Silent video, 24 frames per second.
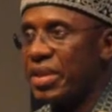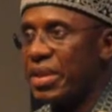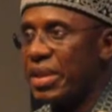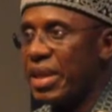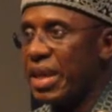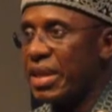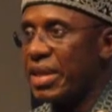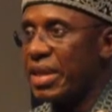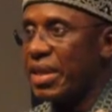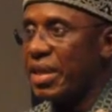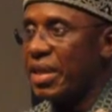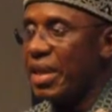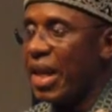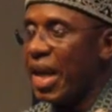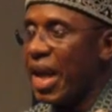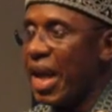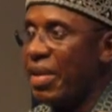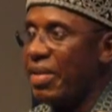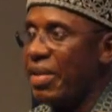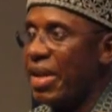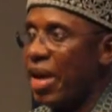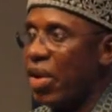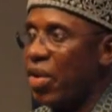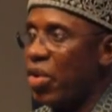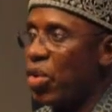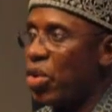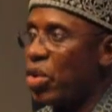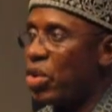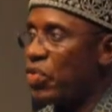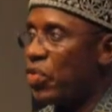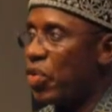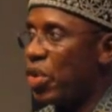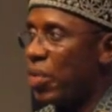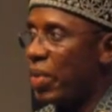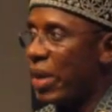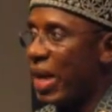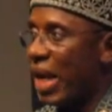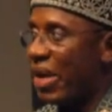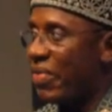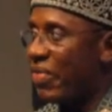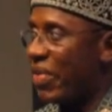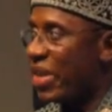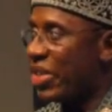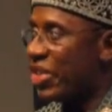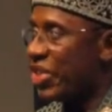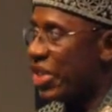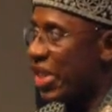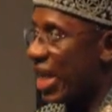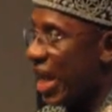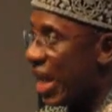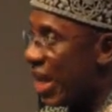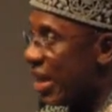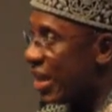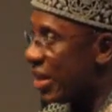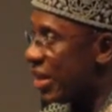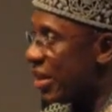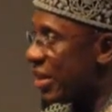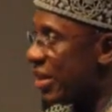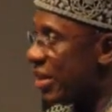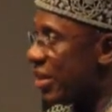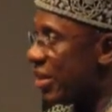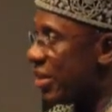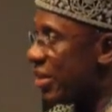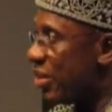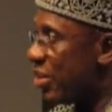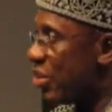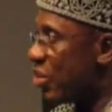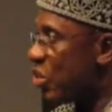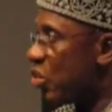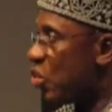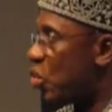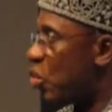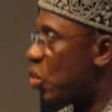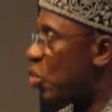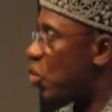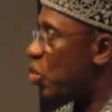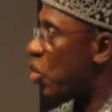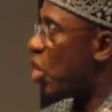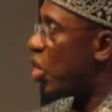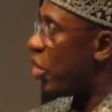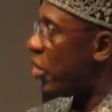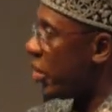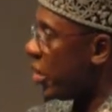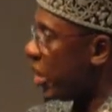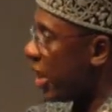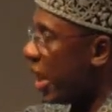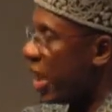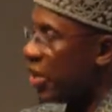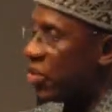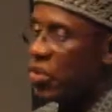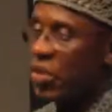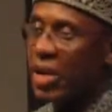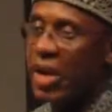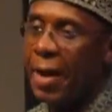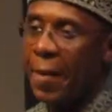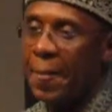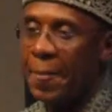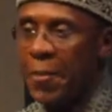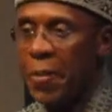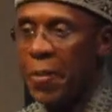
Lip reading: there's a line that goes from Kafanchan to join Kaduna.